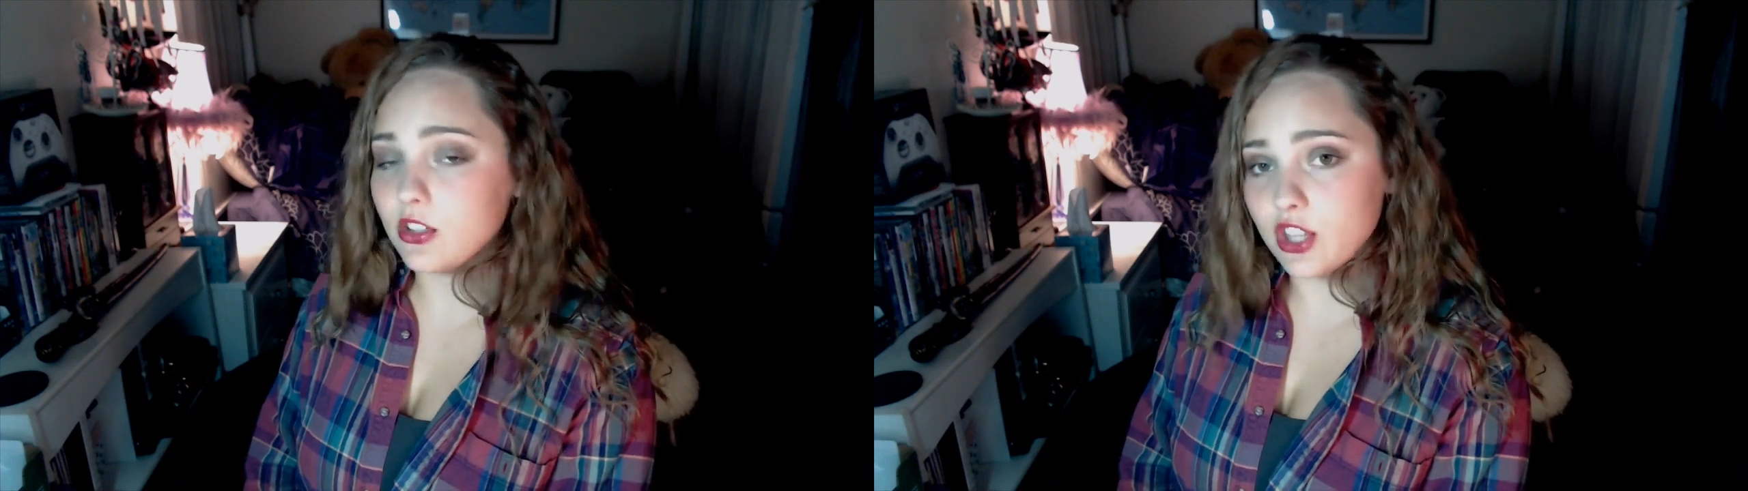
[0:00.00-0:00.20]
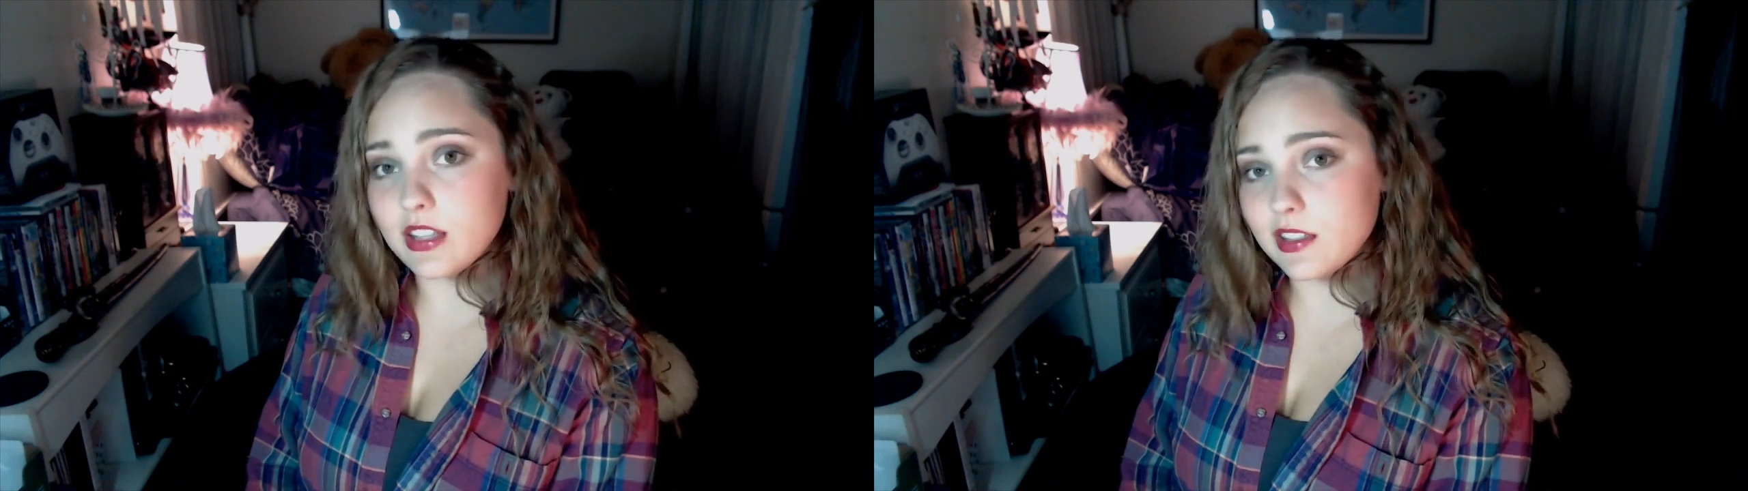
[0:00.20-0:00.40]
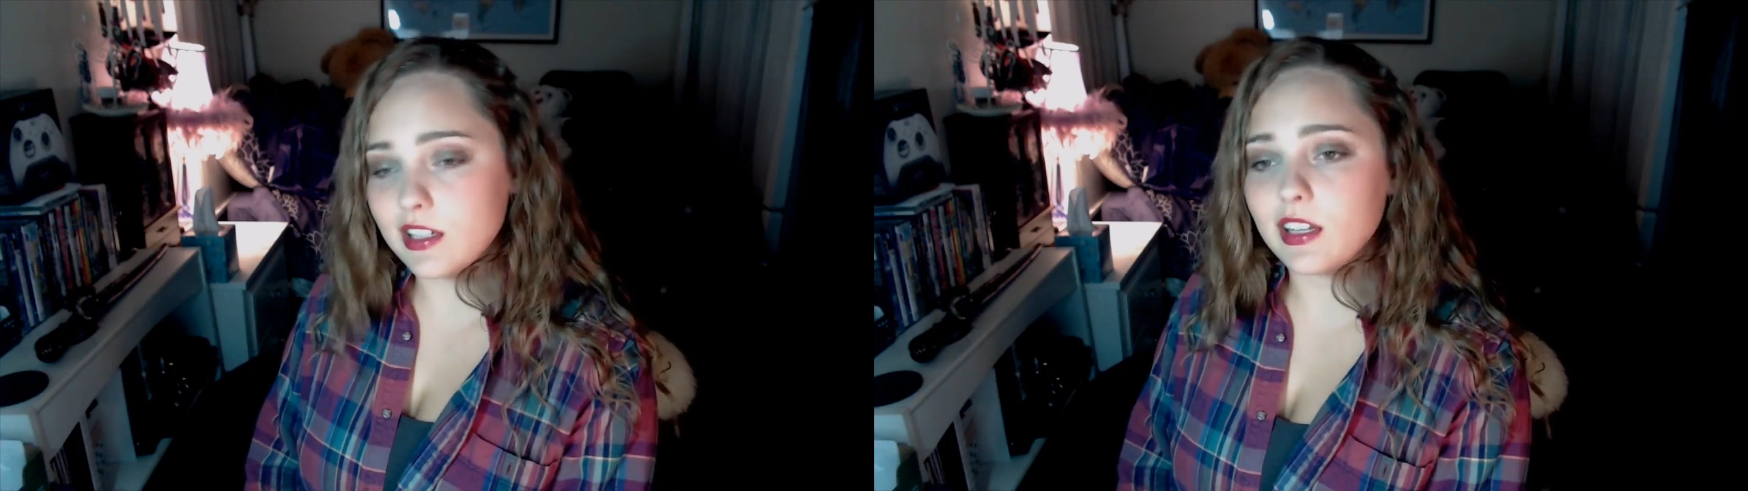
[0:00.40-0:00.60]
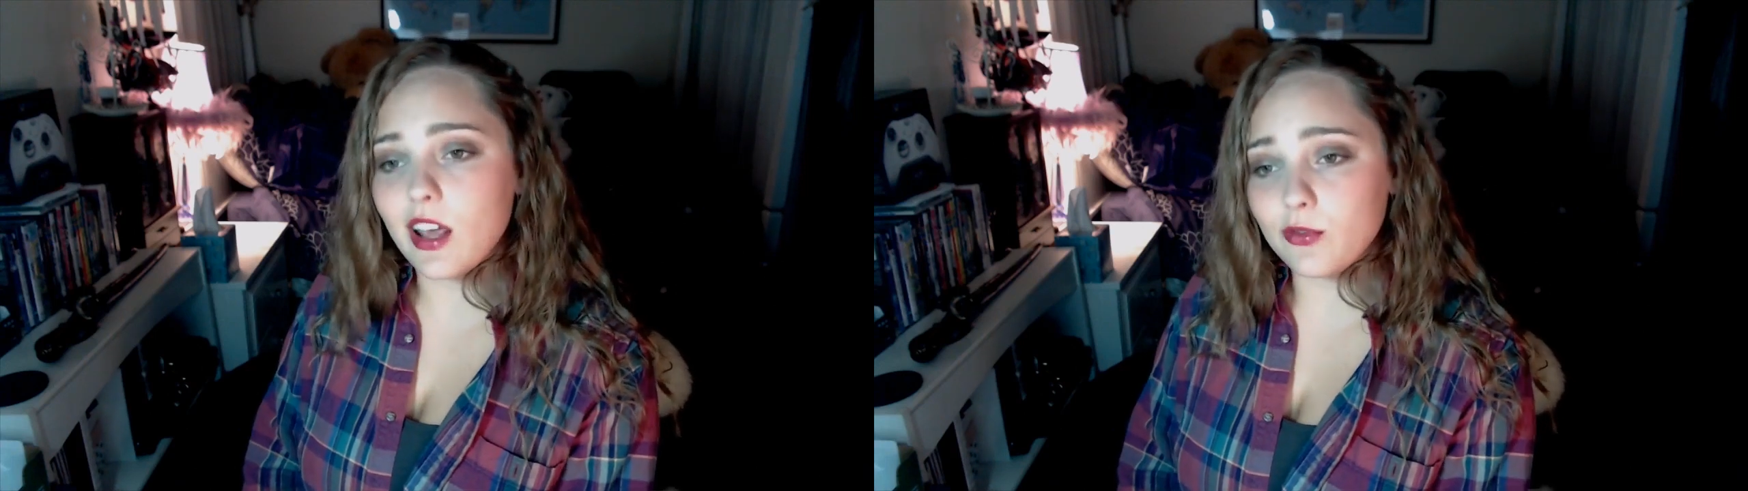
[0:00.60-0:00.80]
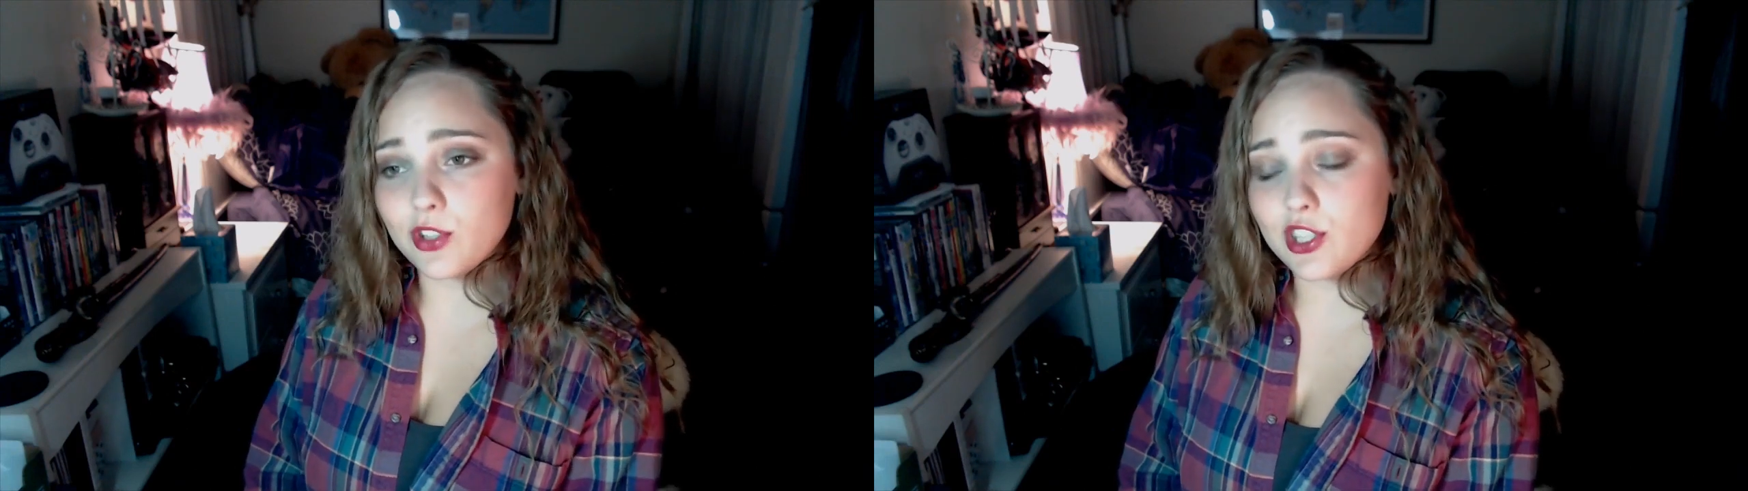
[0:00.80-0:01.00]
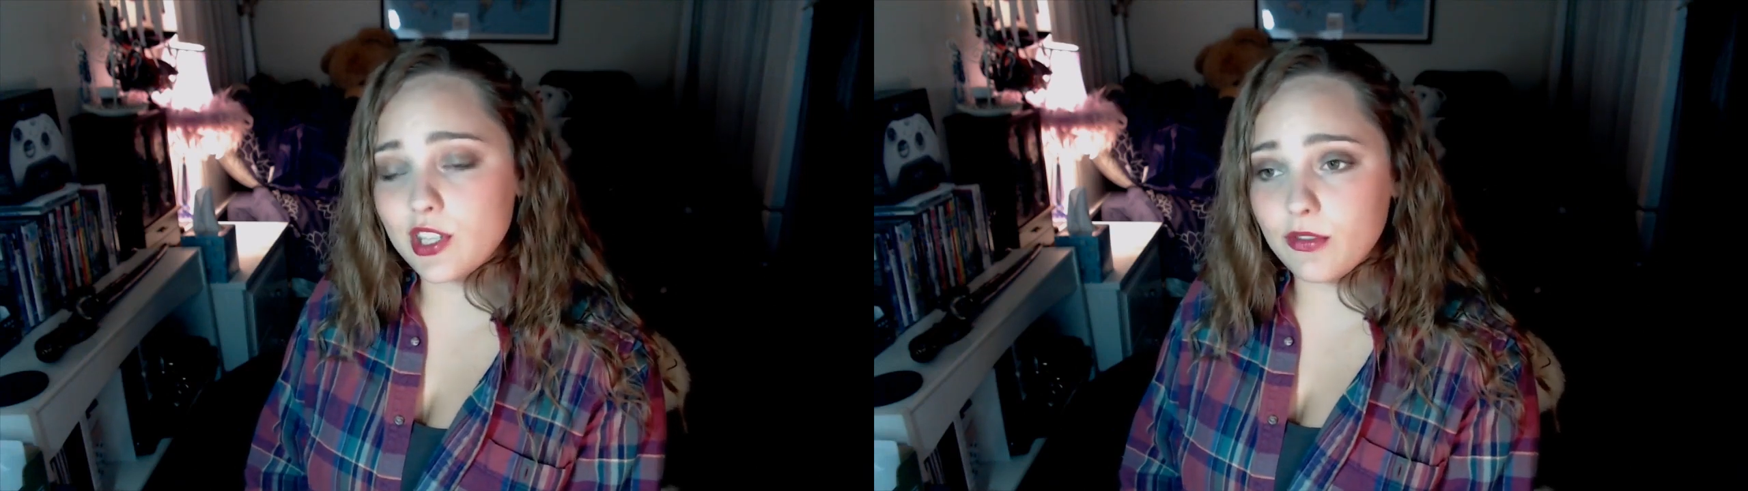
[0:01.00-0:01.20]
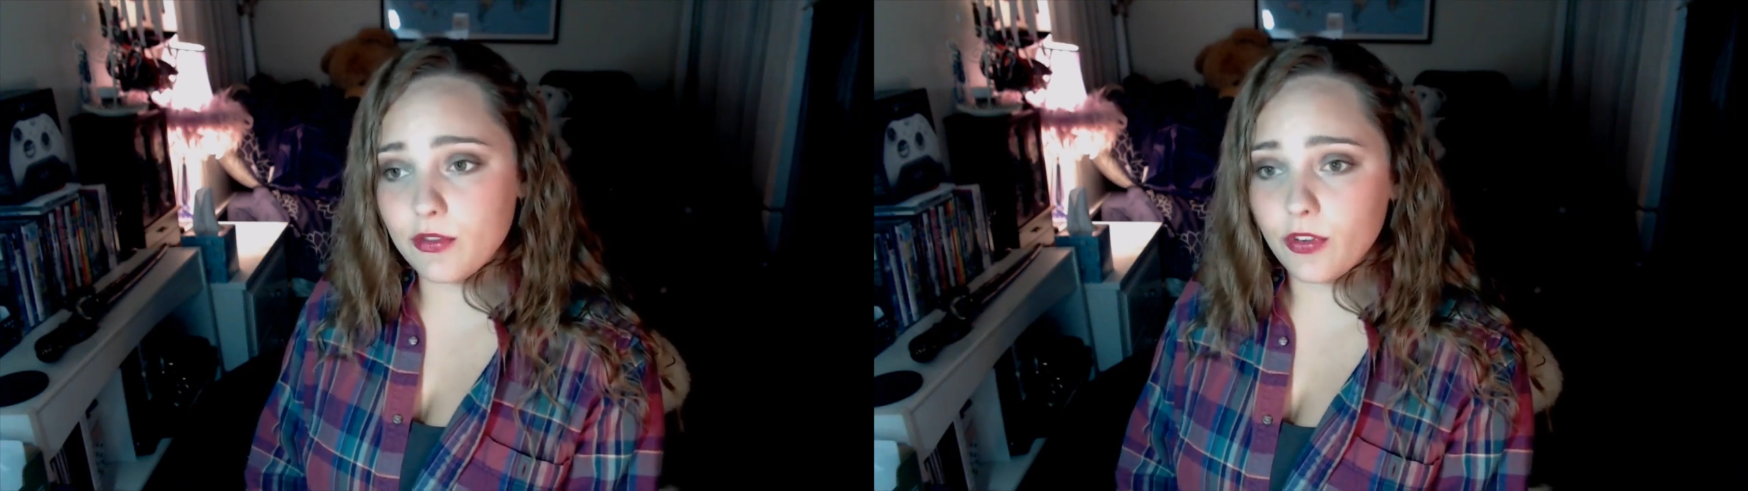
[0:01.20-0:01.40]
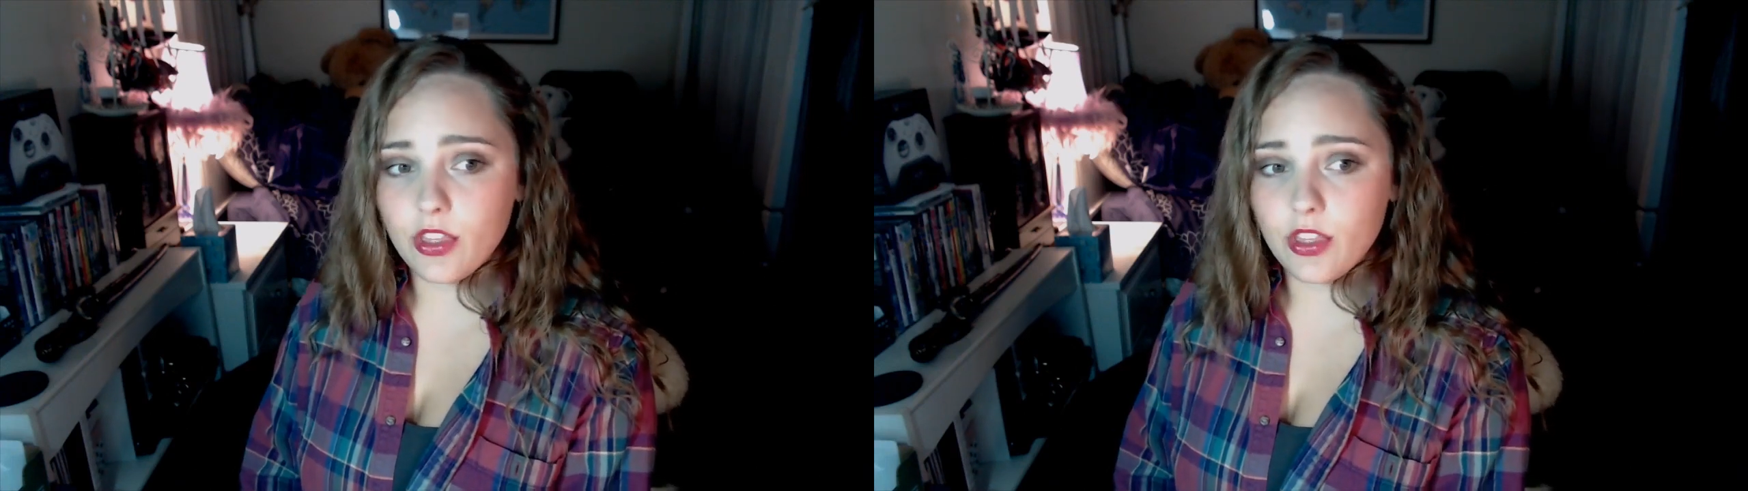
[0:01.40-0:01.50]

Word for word: that CNN received for